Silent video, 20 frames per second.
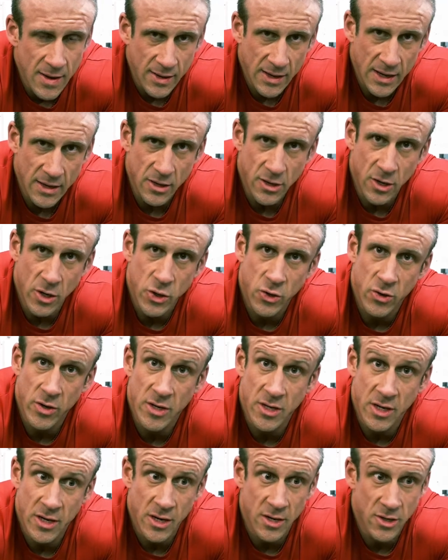get the
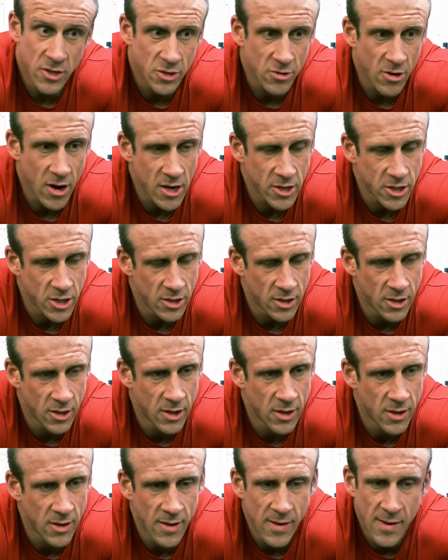nutrients in and stretch and
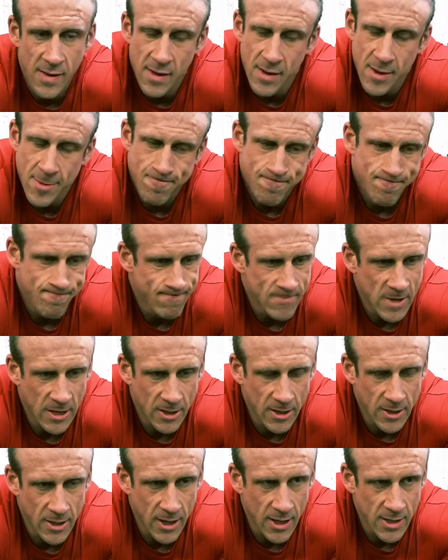dig
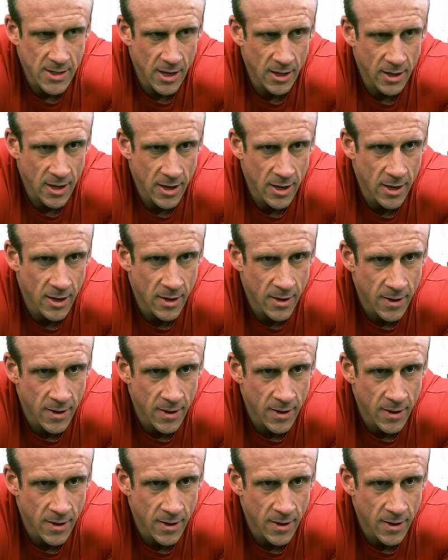the detailing.